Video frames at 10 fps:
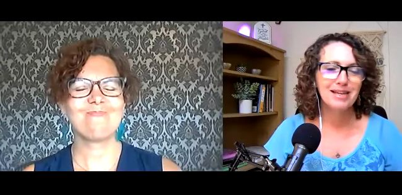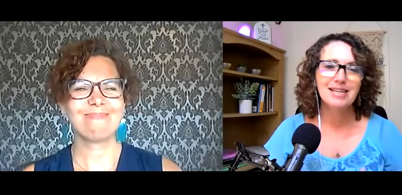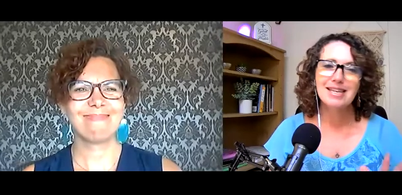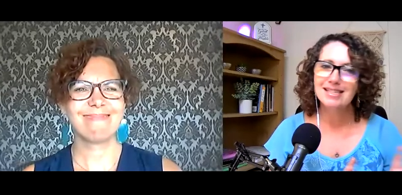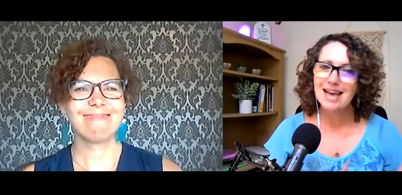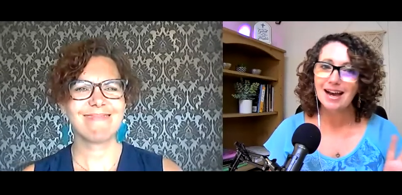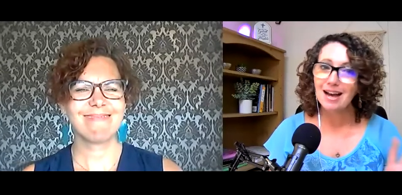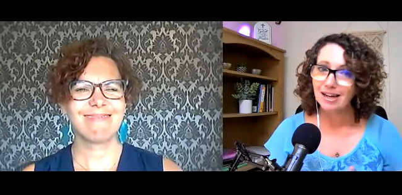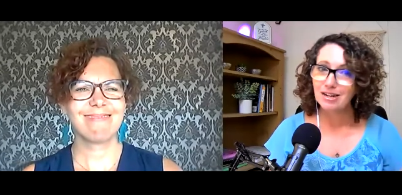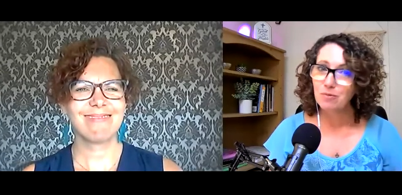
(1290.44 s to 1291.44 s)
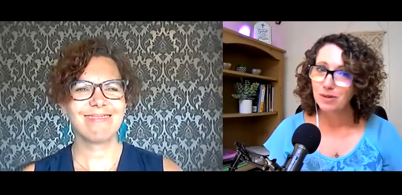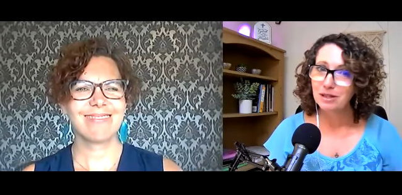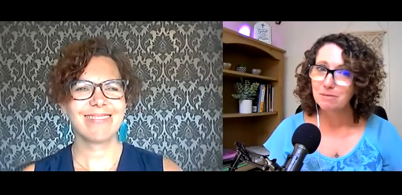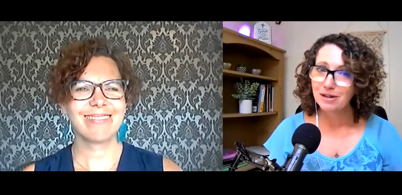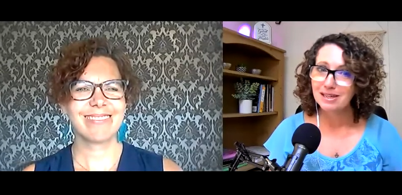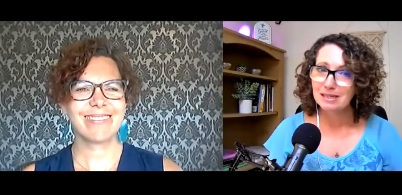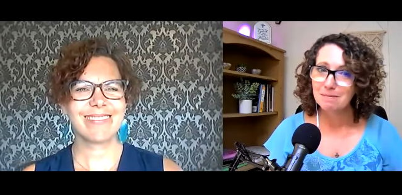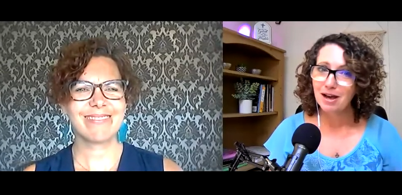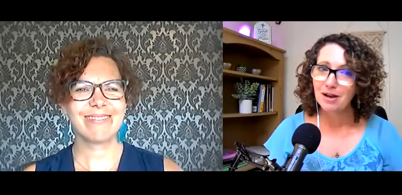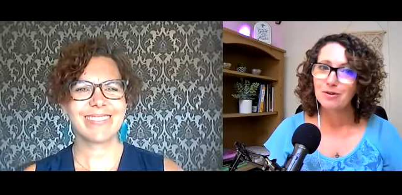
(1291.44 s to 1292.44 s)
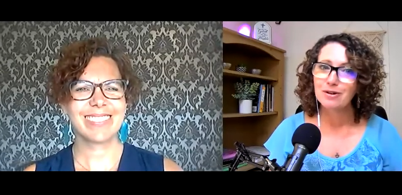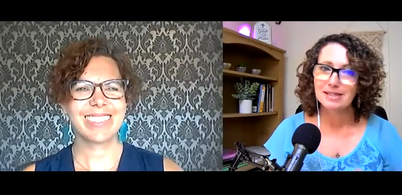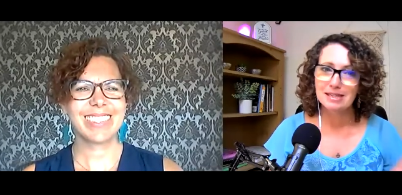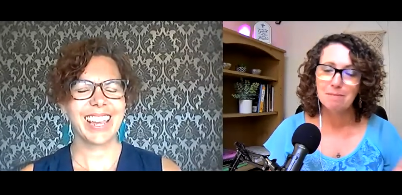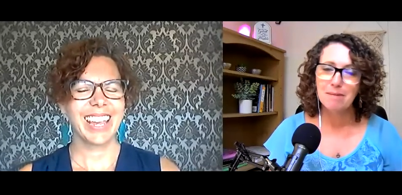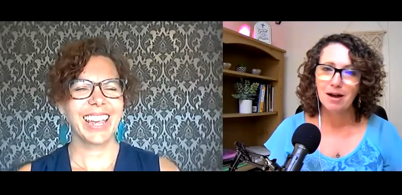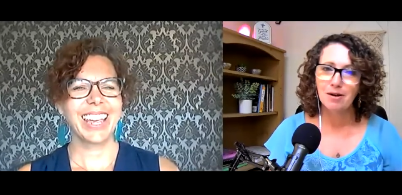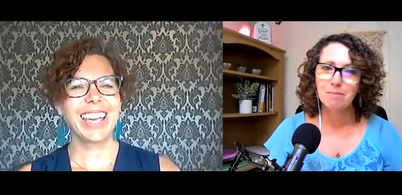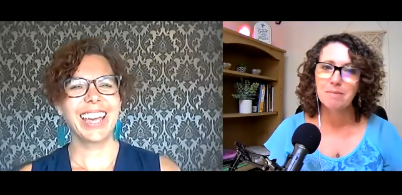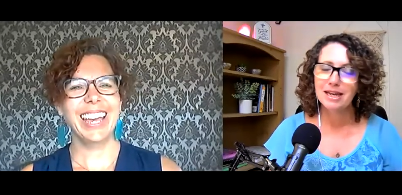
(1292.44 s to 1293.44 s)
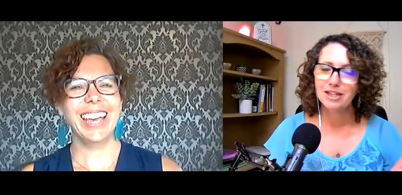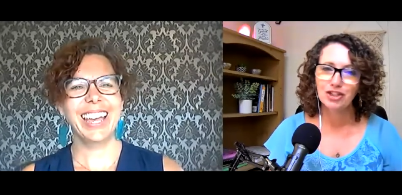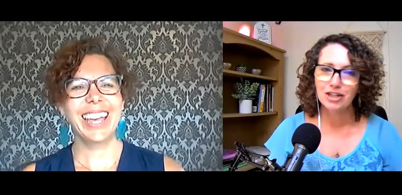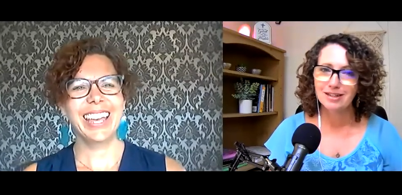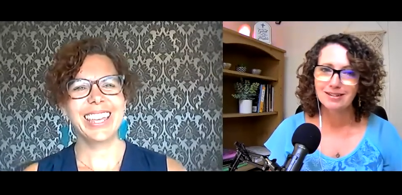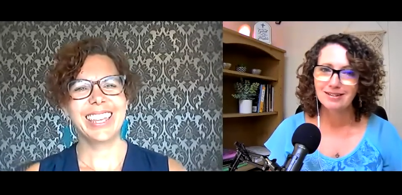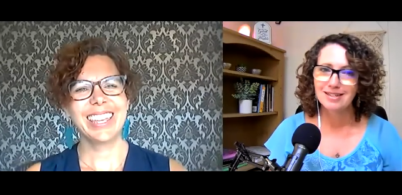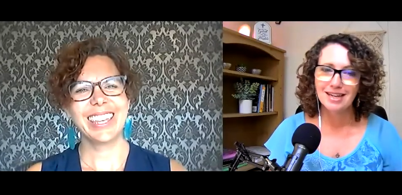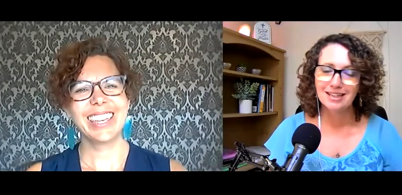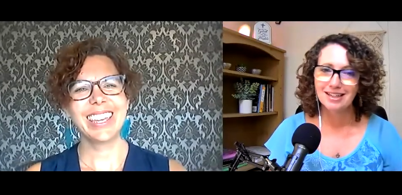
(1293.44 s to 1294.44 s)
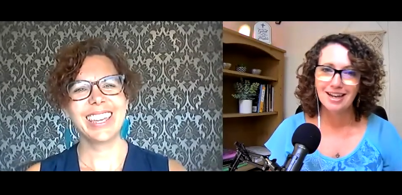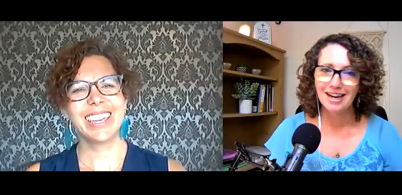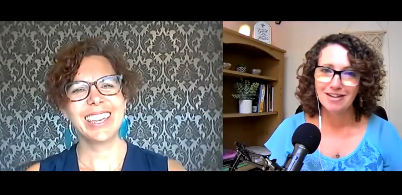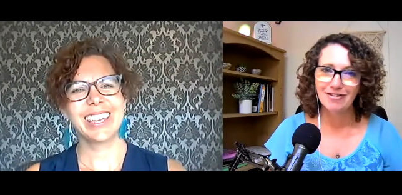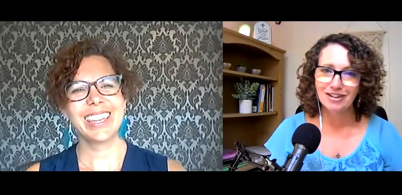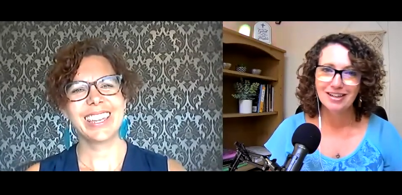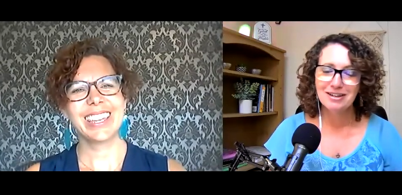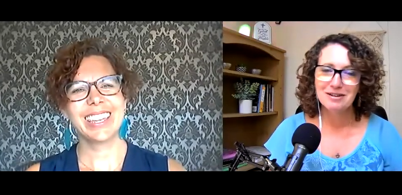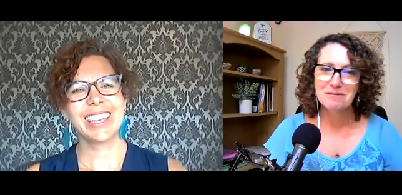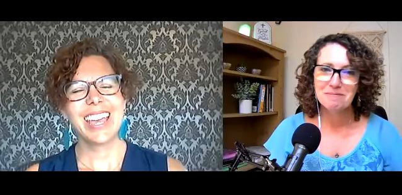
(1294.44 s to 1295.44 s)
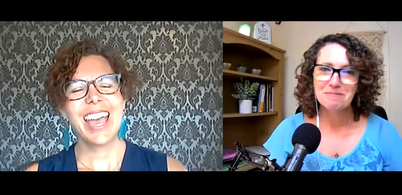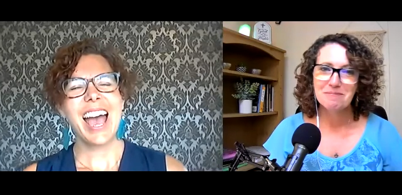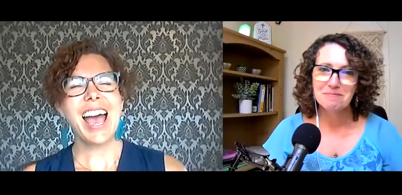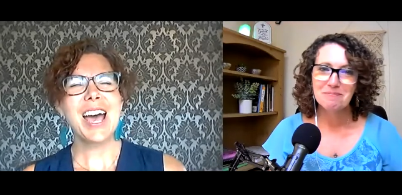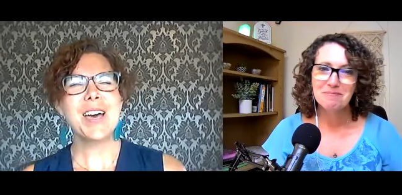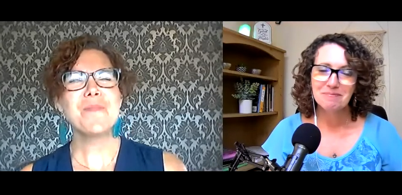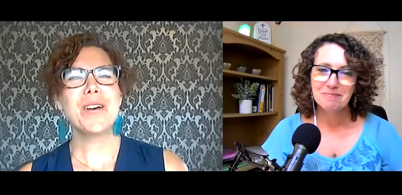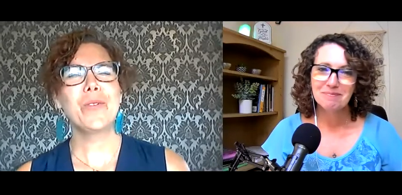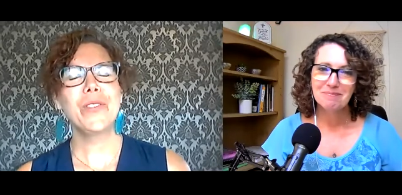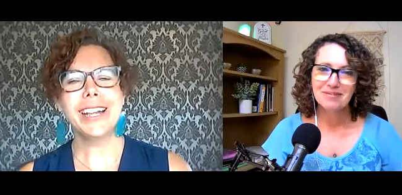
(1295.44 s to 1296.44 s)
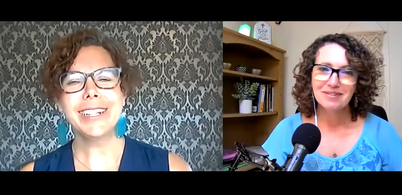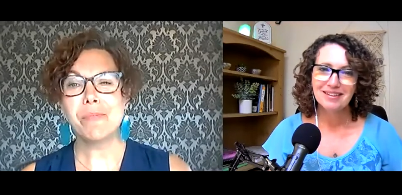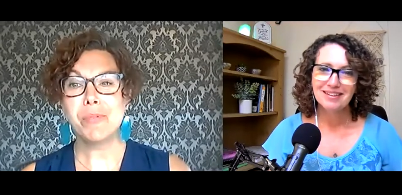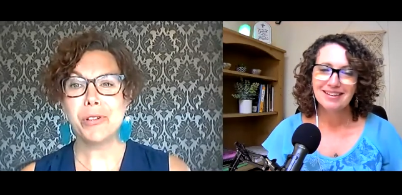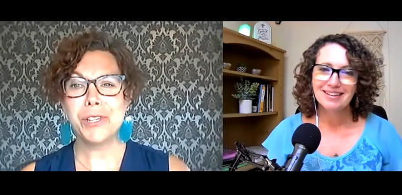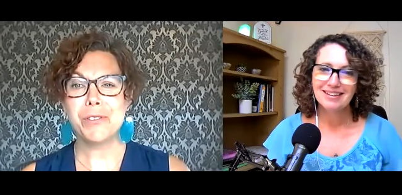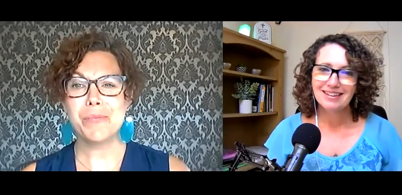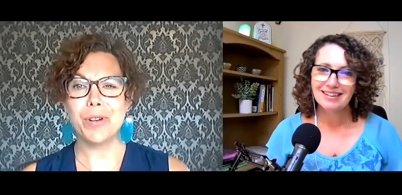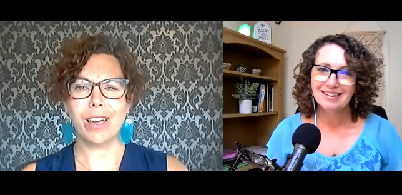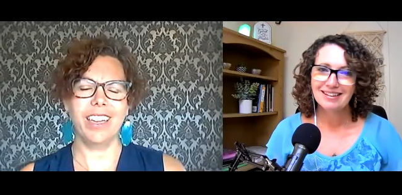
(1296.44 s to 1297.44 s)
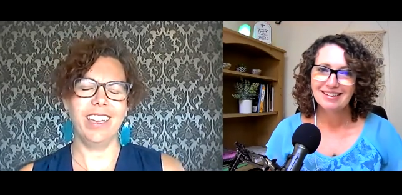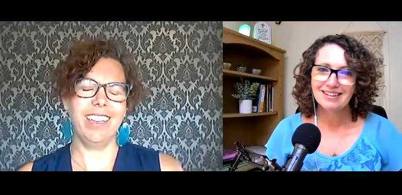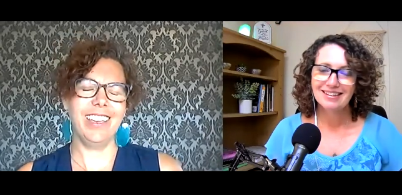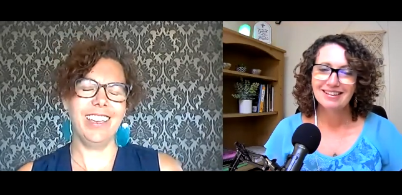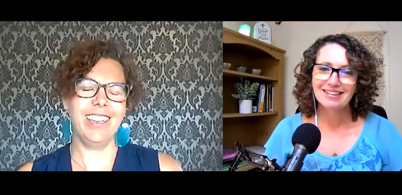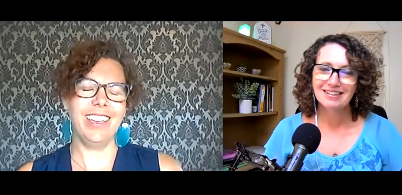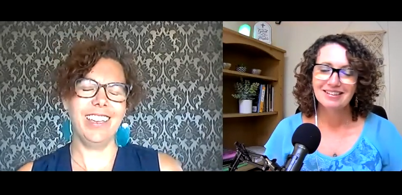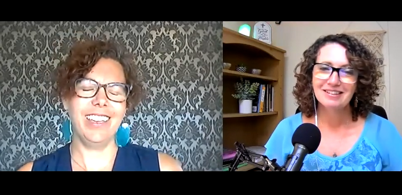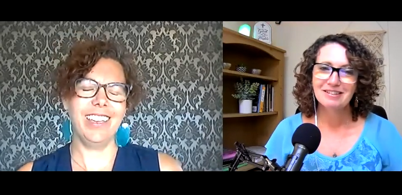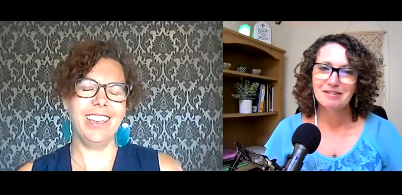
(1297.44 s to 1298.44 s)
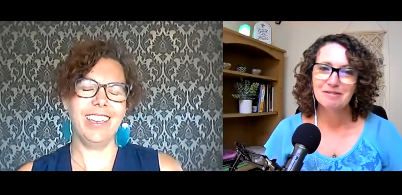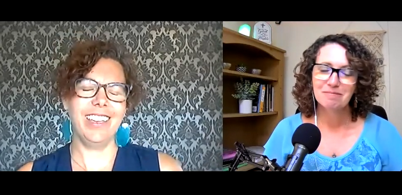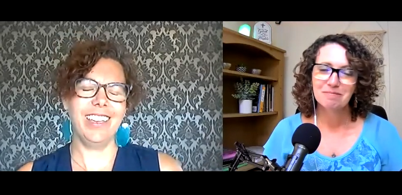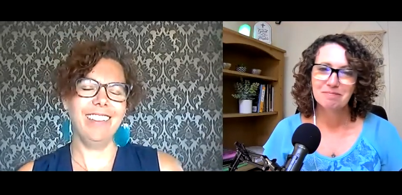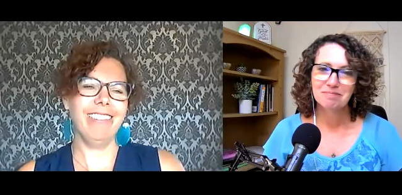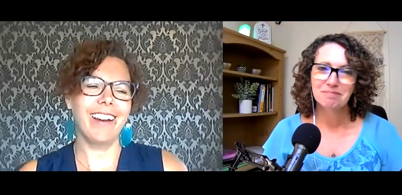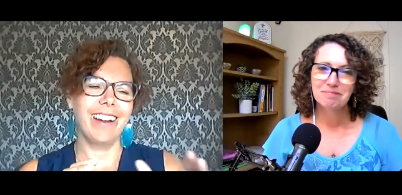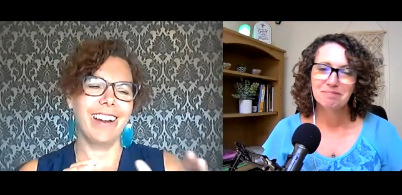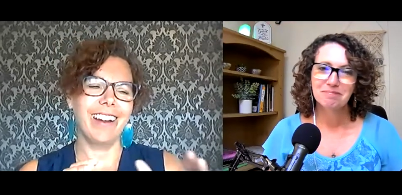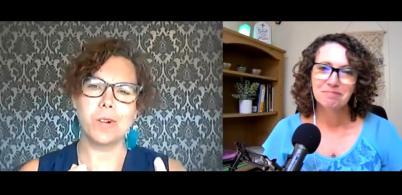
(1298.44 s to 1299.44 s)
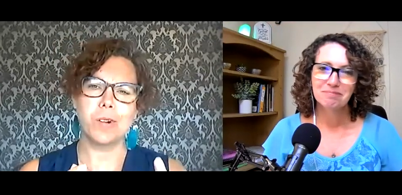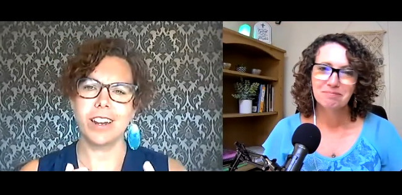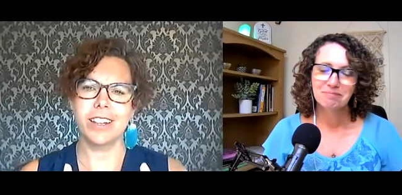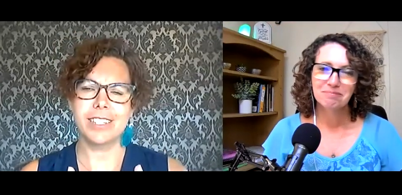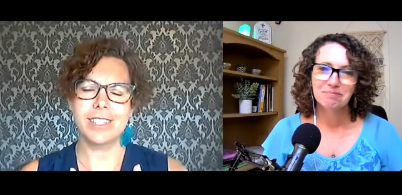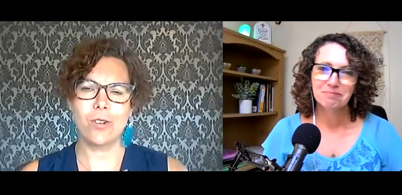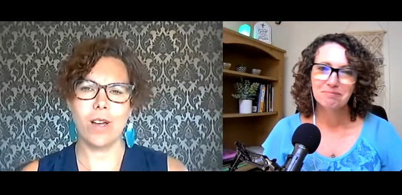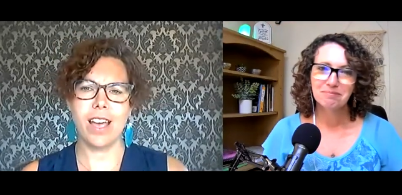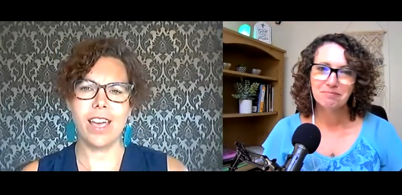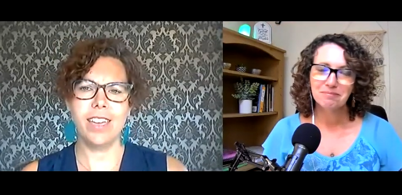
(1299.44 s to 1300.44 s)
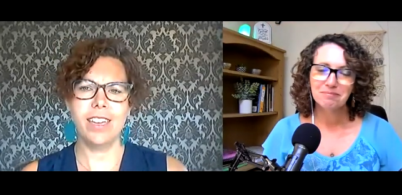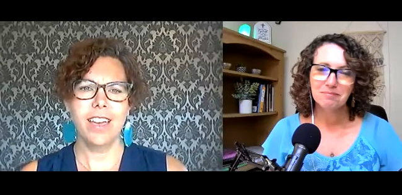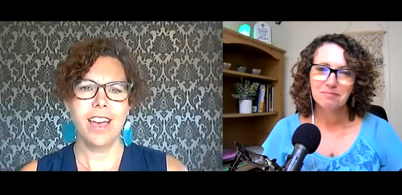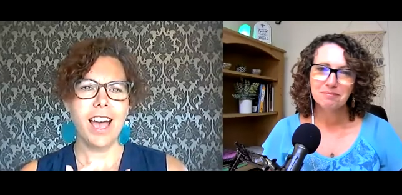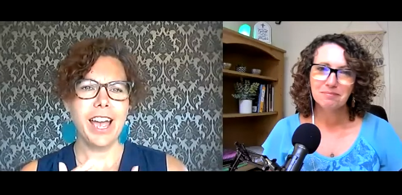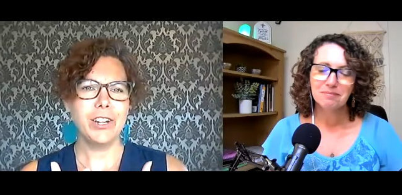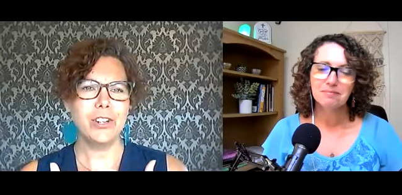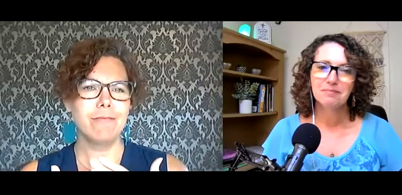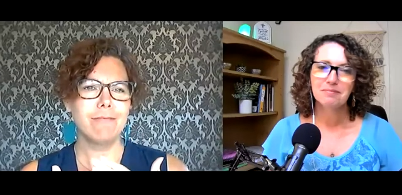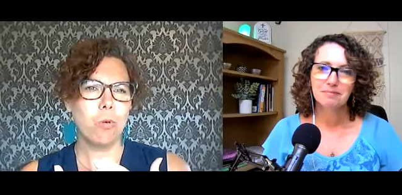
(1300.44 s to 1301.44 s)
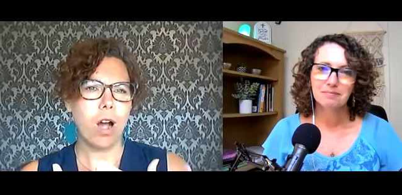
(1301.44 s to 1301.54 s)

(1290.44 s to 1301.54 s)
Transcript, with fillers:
Speaker 1: is that kind of what the book is about or is it about managing daily life
Speaker 2: um, well, that's the beauty of the book. in there is the freedom framework and so i i